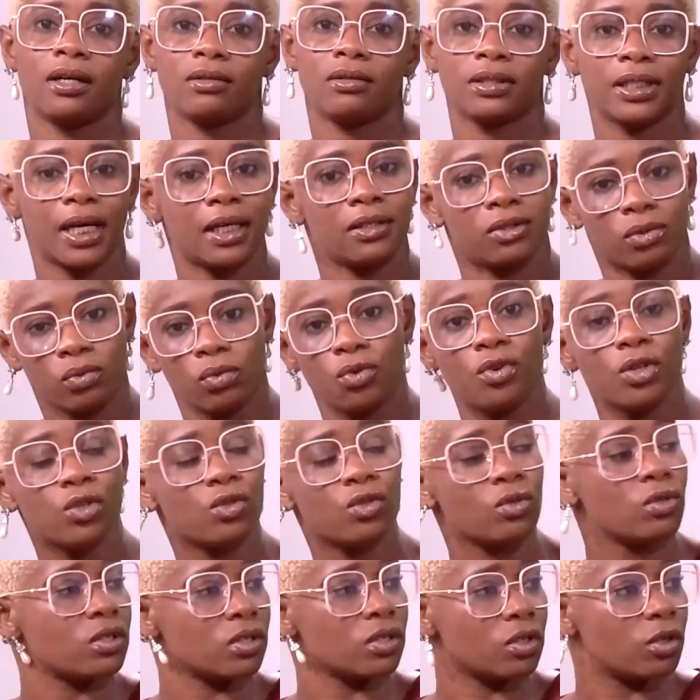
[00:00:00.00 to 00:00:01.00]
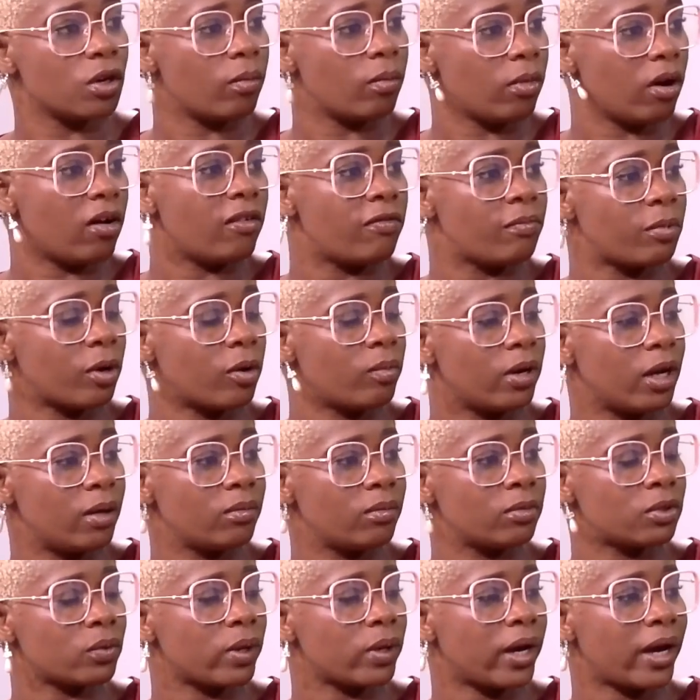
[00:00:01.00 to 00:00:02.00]
because we know
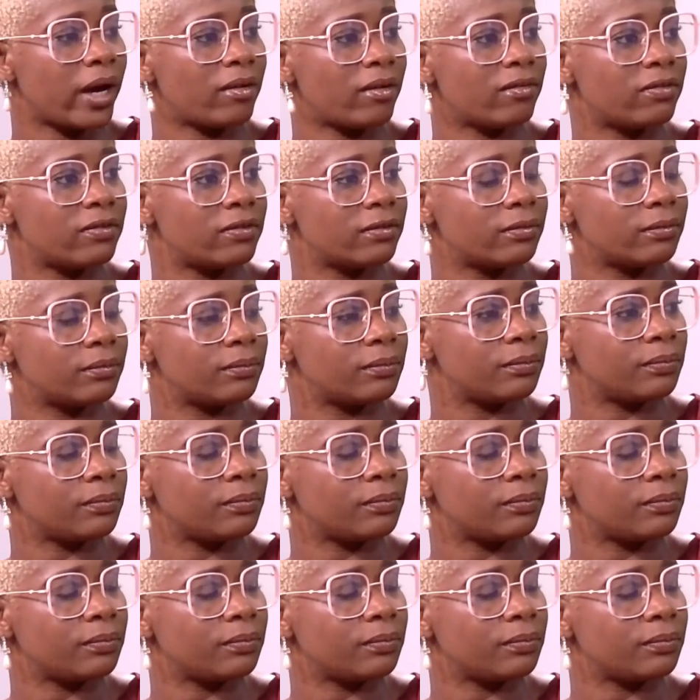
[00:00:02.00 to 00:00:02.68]
that some states